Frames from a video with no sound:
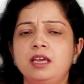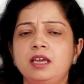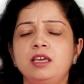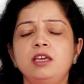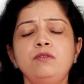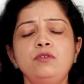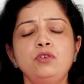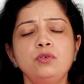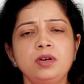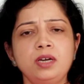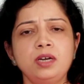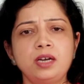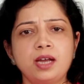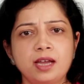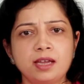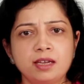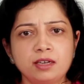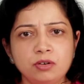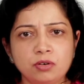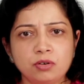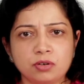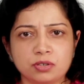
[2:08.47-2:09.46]
if you are
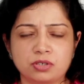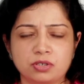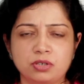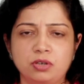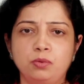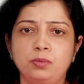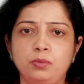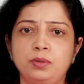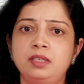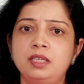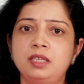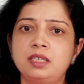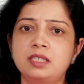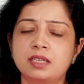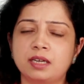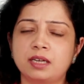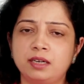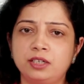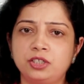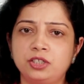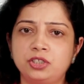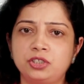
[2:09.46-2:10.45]
diagnosed with this
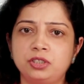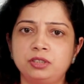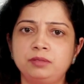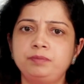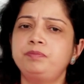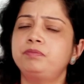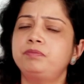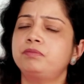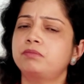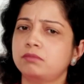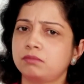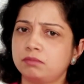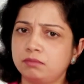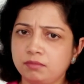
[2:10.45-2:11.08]
condition,